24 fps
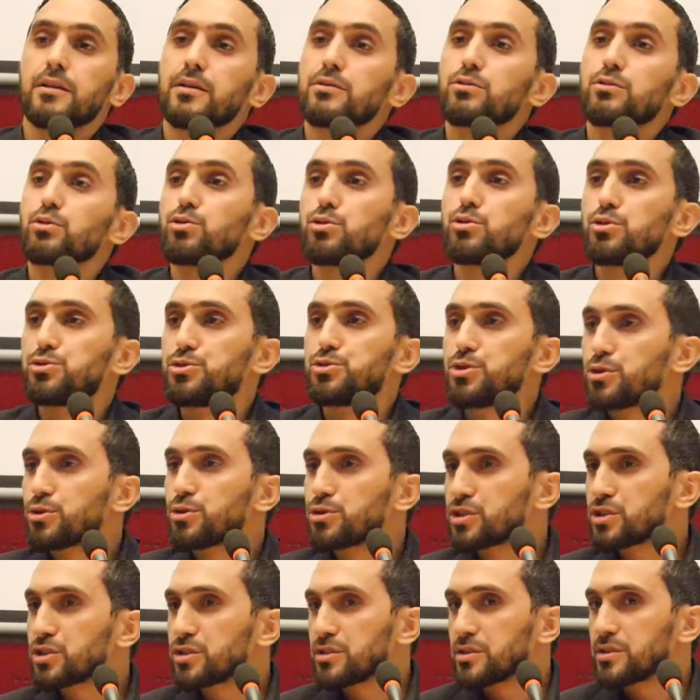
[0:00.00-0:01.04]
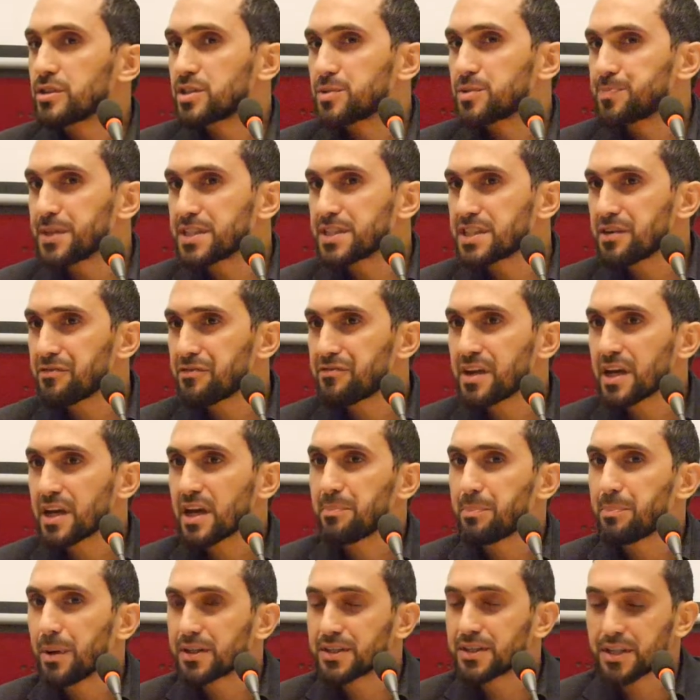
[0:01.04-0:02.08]
to deduce
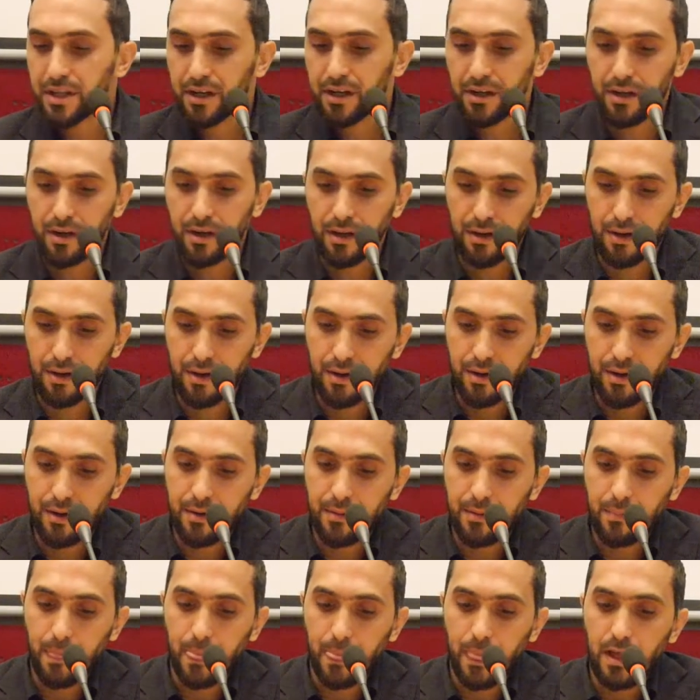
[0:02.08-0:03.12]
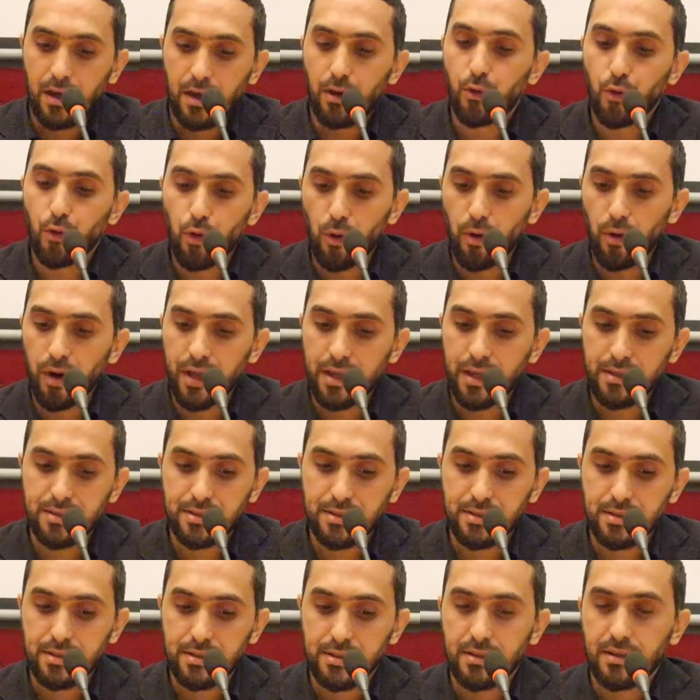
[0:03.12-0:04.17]
specific particular
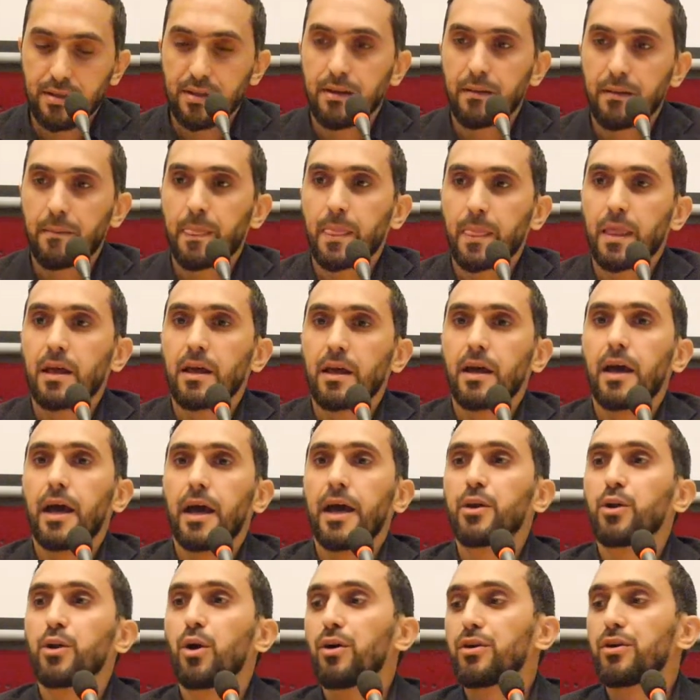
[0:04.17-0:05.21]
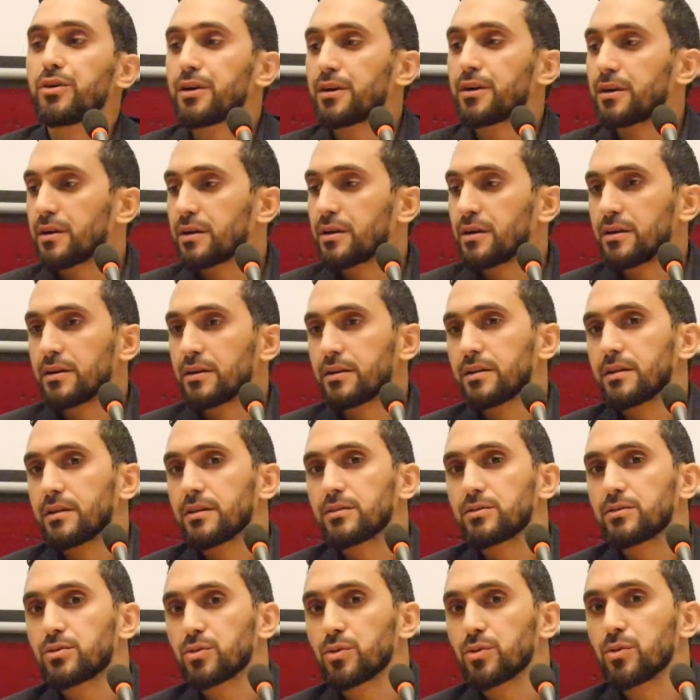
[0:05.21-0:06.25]
rulings in order
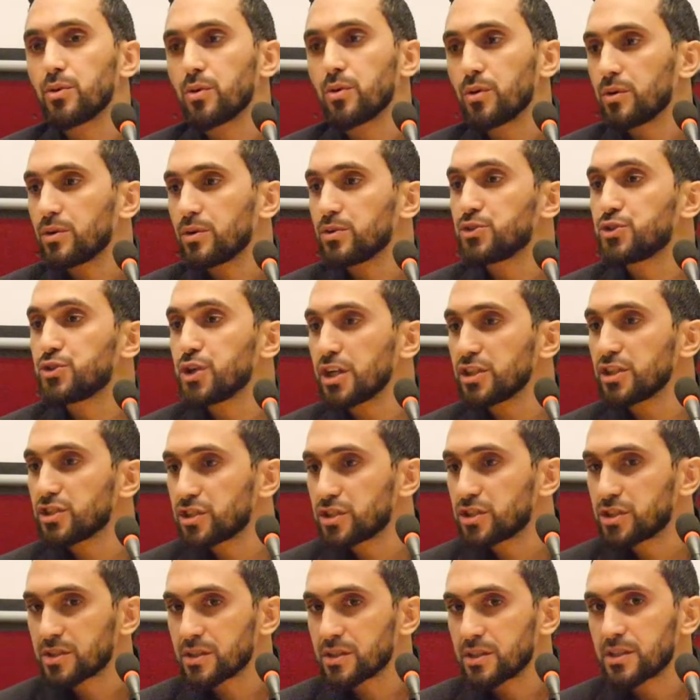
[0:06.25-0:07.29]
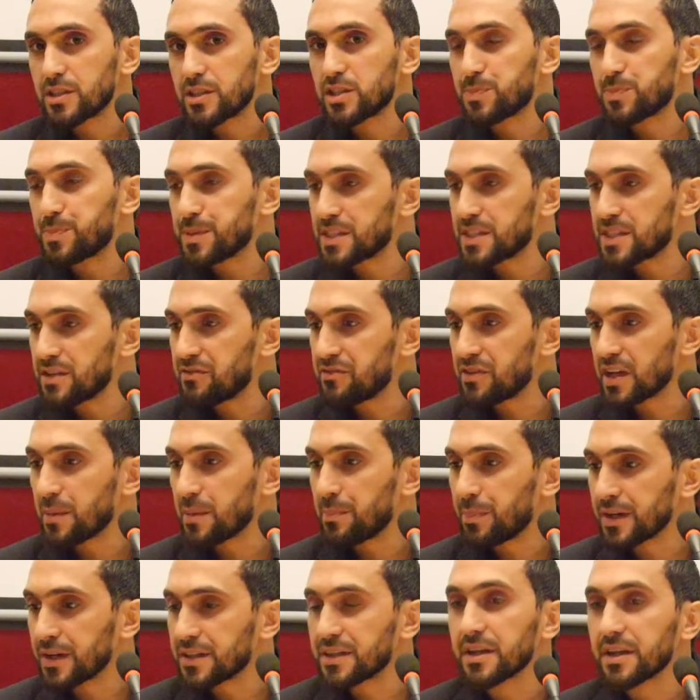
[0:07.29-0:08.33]
to judge specific
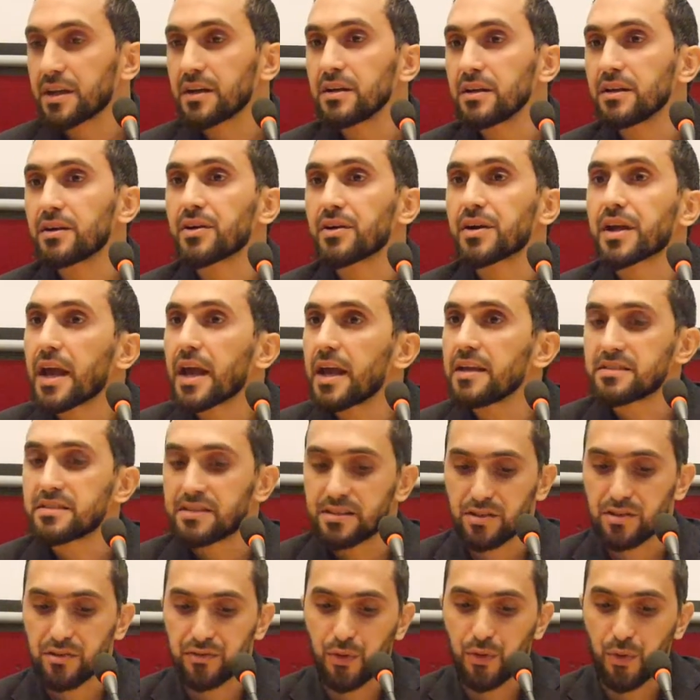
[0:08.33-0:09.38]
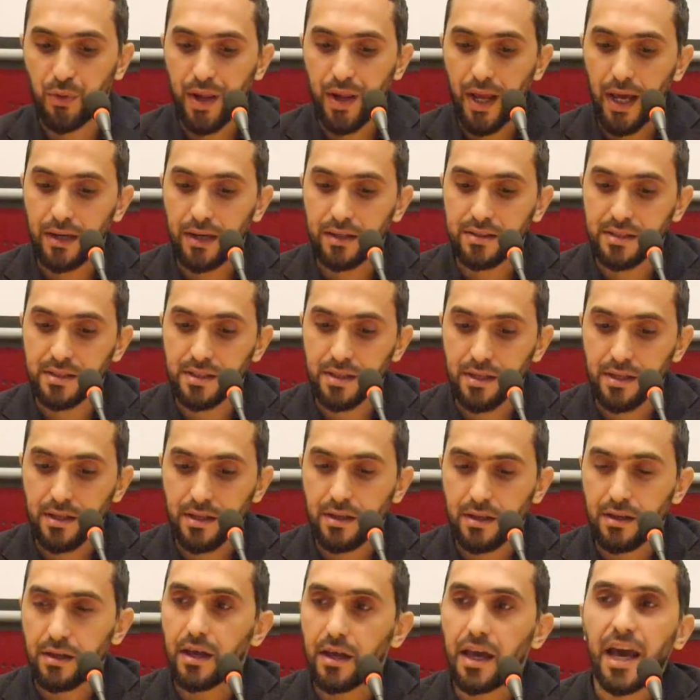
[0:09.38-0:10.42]
particular cases of the reality
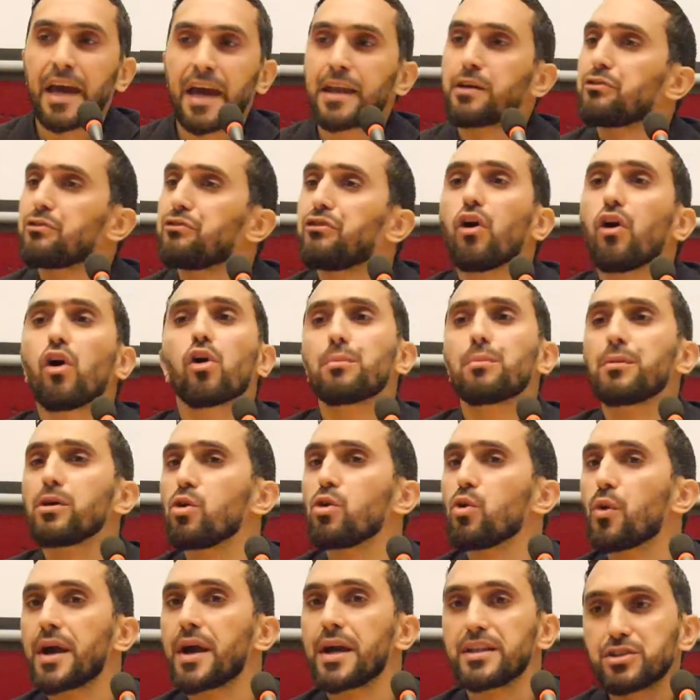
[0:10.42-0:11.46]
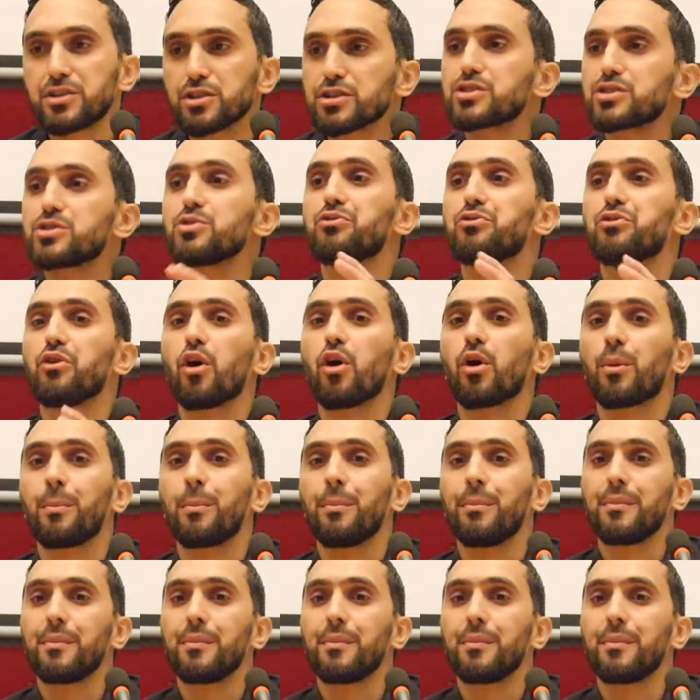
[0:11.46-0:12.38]
in a formal way, just the form.